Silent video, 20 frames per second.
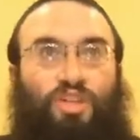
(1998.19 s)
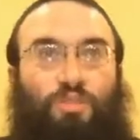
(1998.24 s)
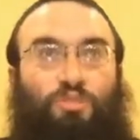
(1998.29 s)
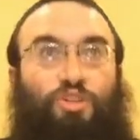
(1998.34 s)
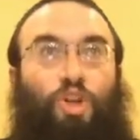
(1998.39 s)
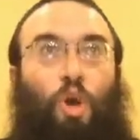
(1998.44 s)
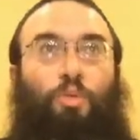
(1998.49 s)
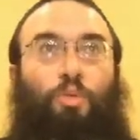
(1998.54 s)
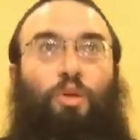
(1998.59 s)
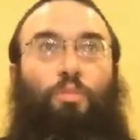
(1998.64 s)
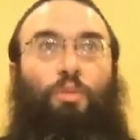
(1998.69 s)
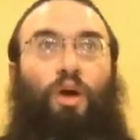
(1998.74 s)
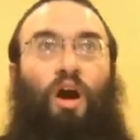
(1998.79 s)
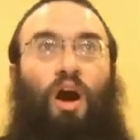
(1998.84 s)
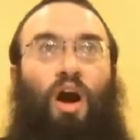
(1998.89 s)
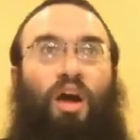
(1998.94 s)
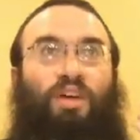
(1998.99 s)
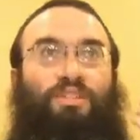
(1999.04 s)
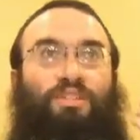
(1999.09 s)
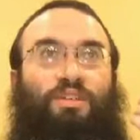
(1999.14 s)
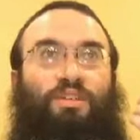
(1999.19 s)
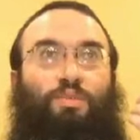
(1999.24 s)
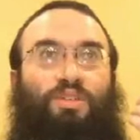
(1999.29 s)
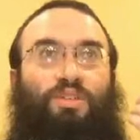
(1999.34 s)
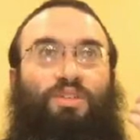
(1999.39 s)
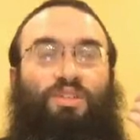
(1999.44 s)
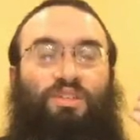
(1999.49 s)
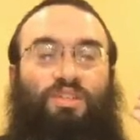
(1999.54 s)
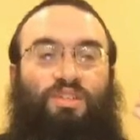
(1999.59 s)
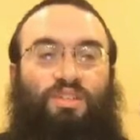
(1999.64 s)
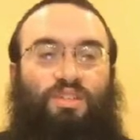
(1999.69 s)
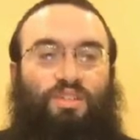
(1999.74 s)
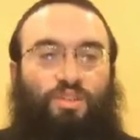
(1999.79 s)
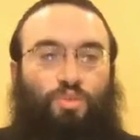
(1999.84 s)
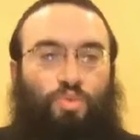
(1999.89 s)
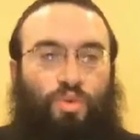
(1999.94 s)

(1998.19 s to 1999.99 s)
Hashem should open up our eyes that we see